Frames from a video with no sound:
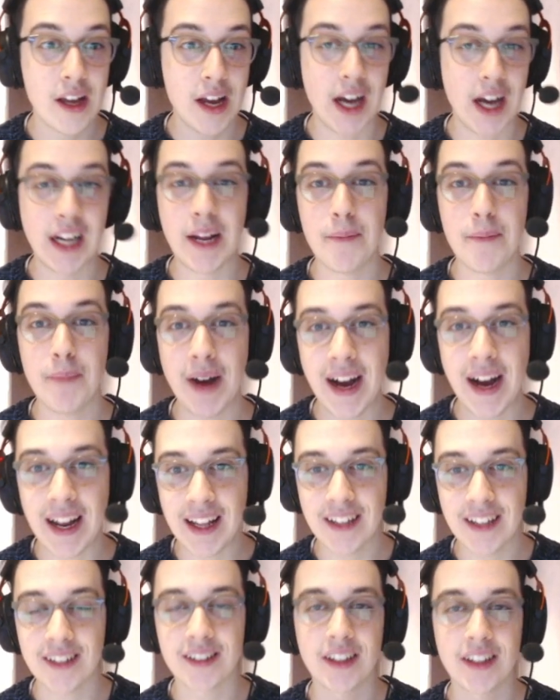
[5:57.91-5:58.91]
And then
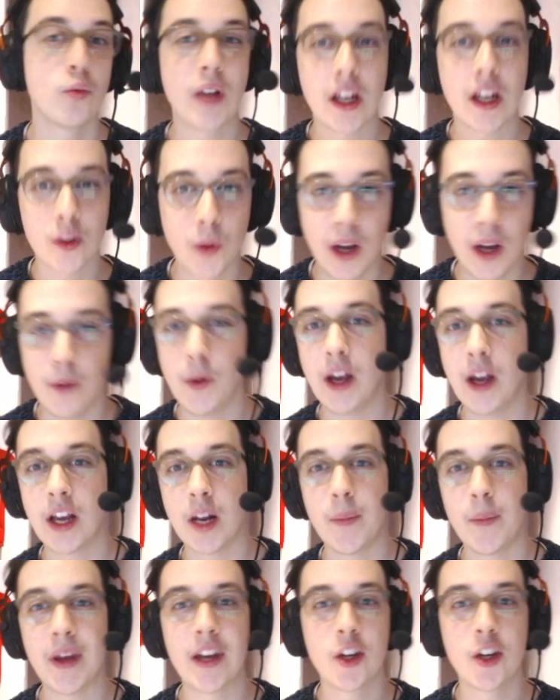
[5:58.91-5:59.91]
Palace, that's where we're going to
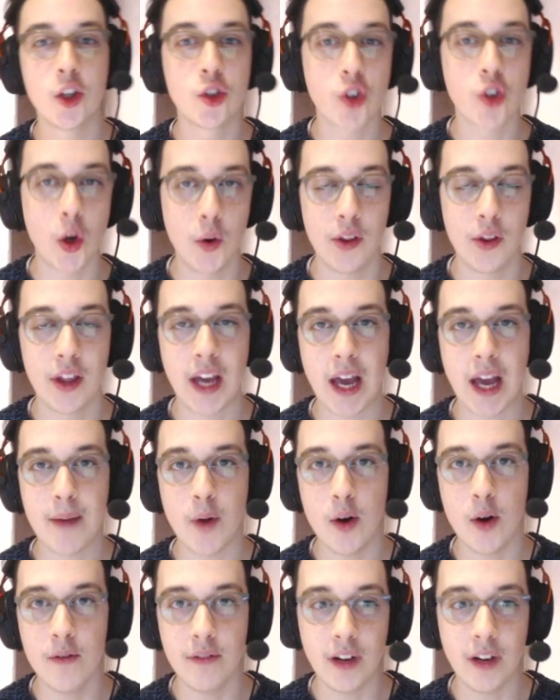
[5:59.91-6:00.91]
be in control of the game,
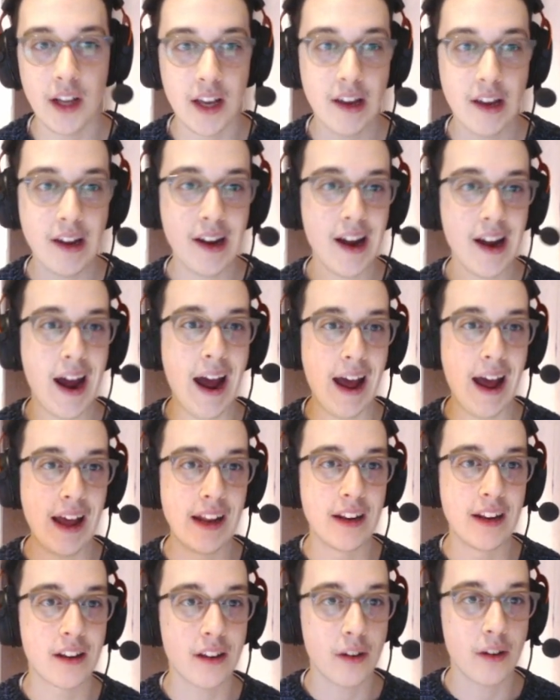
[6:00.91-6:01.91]
hopefully,
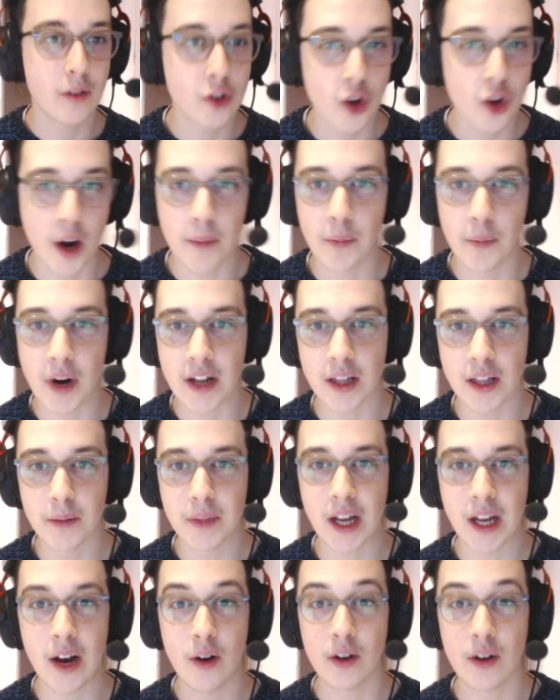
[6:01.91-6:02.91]
and try and break them
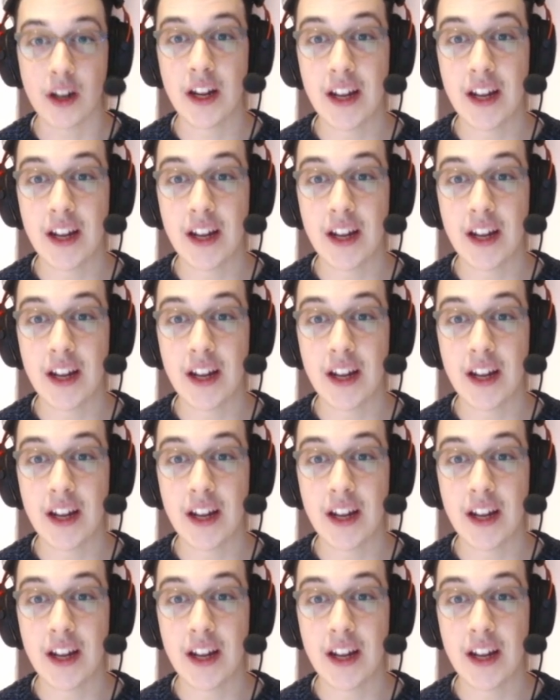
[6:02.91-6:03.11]
down.